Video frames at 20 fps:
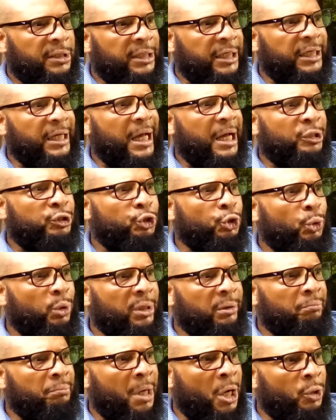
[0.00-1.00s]
get out
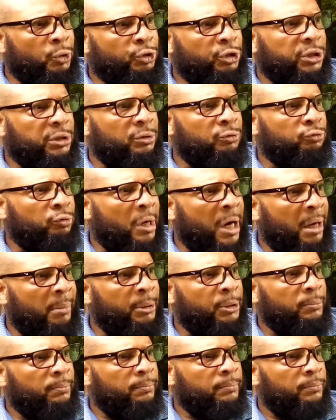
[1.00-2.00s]
your emotions,
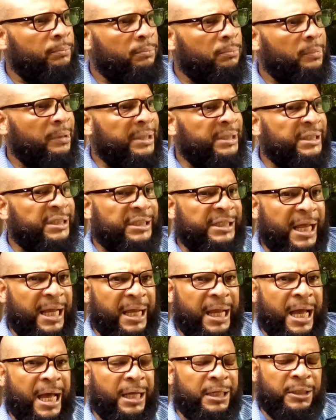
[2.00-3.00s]
Robert, and
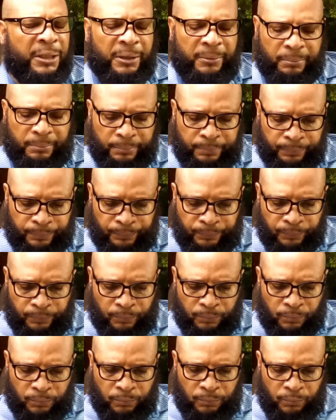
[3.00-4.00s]
stay out of
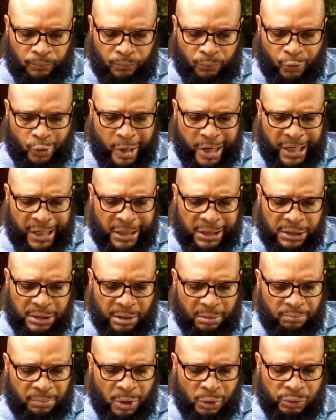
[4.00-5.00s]
them. Praise
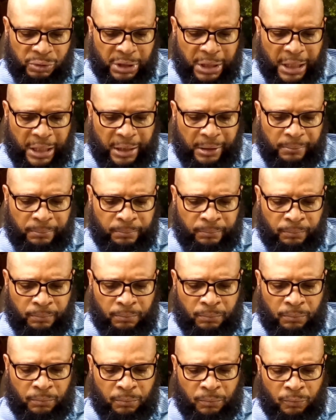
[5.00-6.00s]
the Most High.
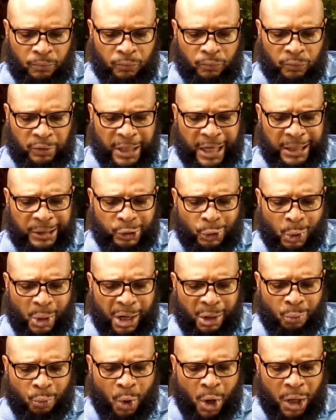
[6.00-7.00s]
Yea, though
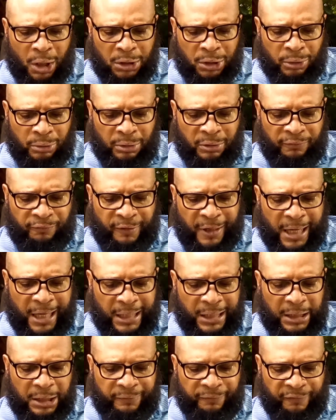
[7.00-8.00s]
I walk through
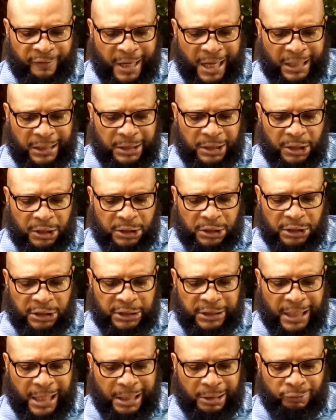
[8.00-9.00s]
the valley of the
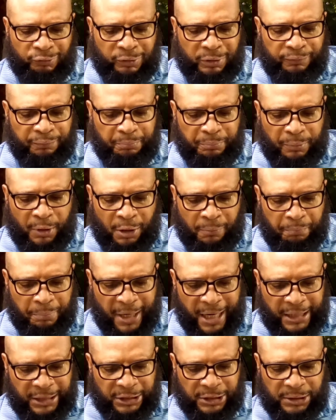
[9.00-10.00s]
shadow of, of
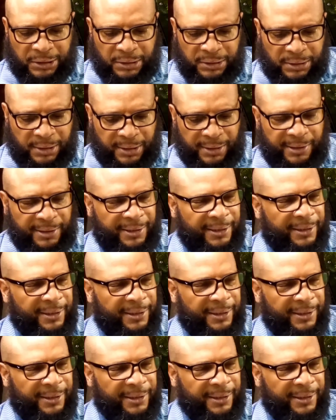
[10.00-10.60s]
patience,